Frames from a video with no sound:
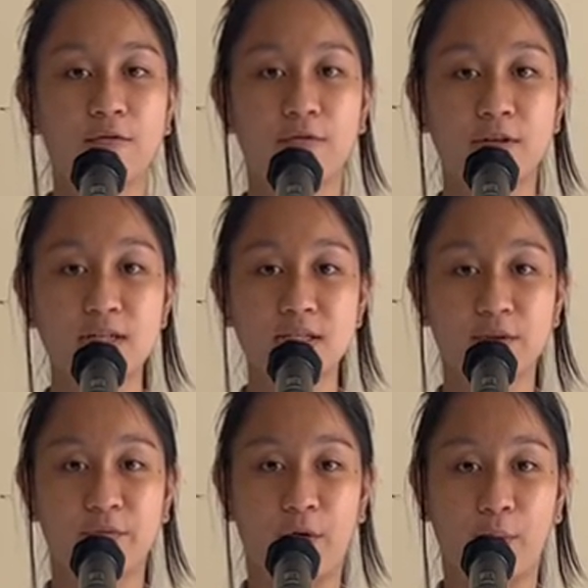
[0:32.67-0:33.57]
First
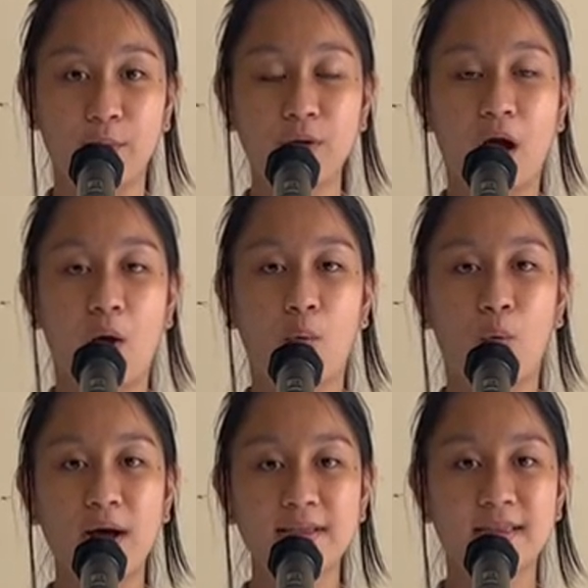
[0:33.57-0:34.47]
of all,
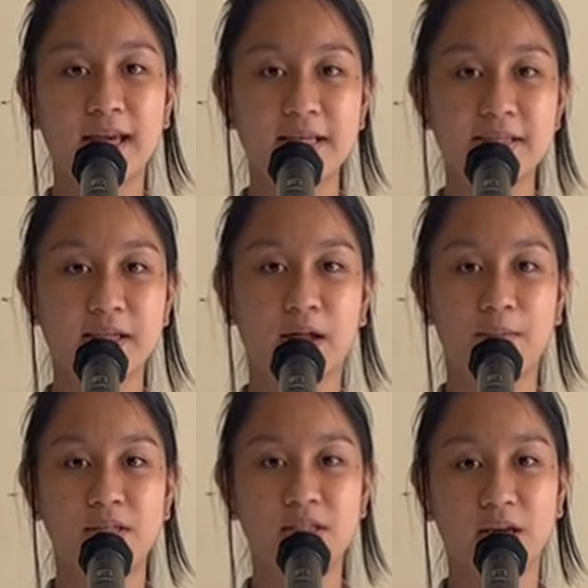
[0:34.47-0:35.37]
what is
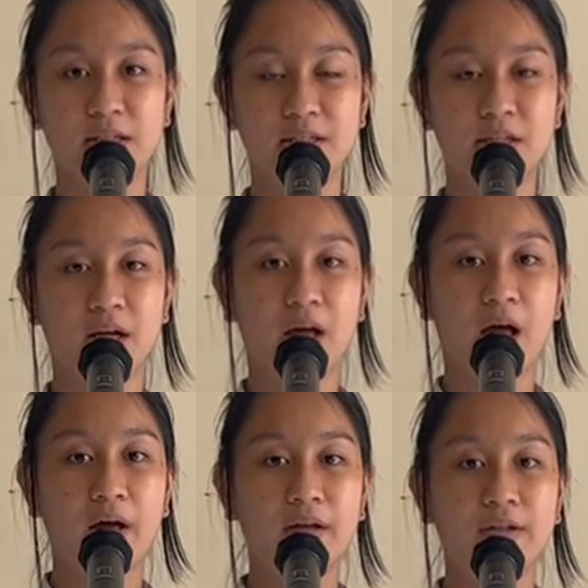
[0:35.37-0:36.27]
climate change?
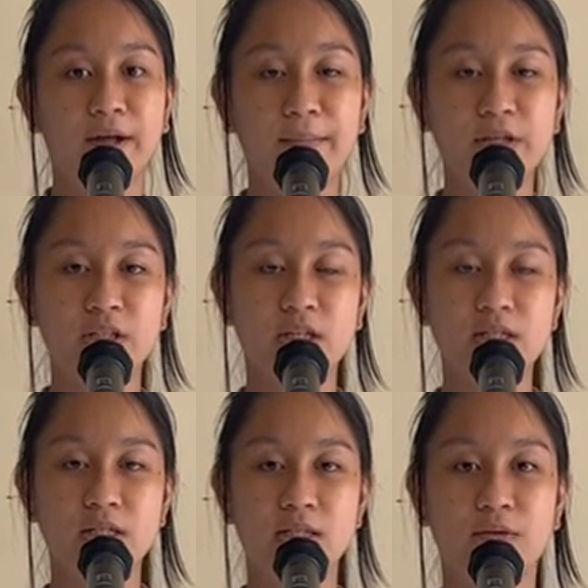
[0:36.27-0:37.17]
Climate change
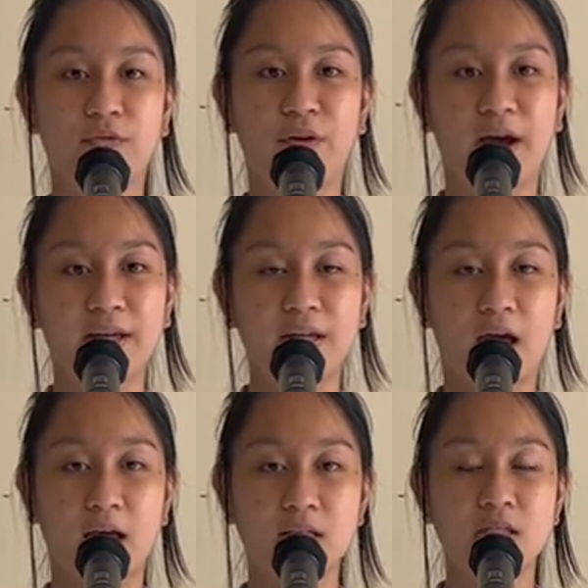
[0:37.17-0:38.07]
is defined
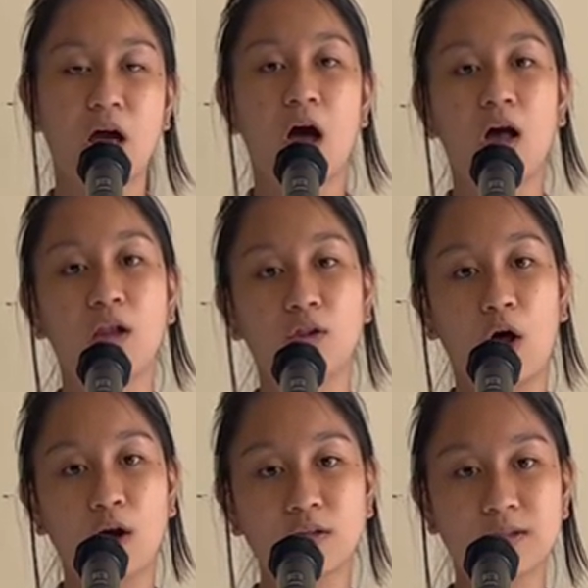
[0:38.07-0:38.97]
as
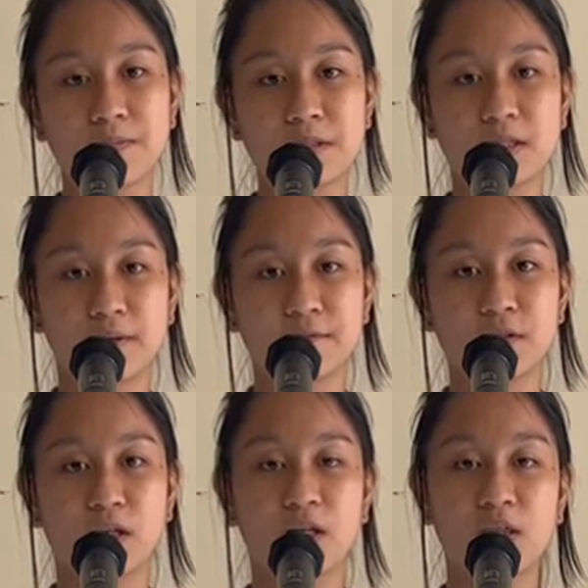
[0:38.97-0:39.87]
long-term shifts
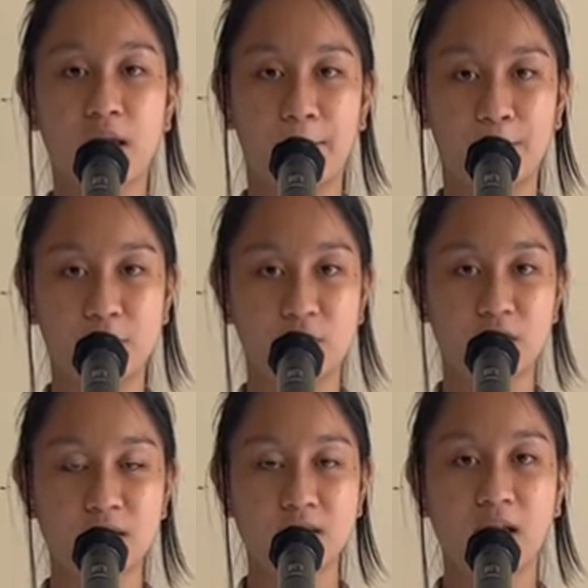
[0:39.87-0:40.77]
in
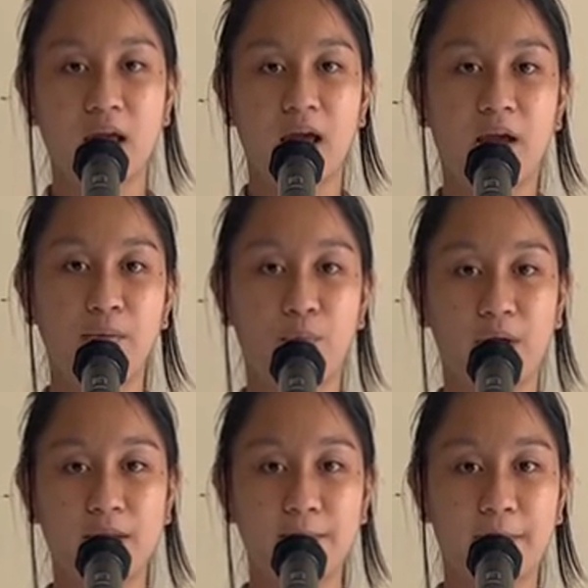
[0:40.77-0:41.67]
temperatures and
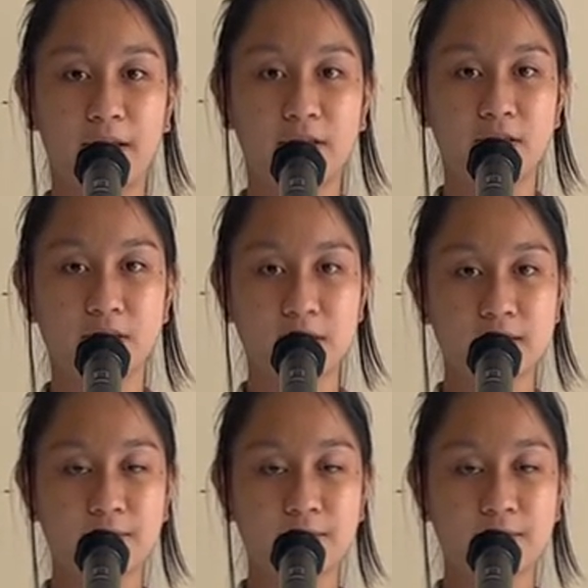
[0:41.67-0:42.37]
weather patterns.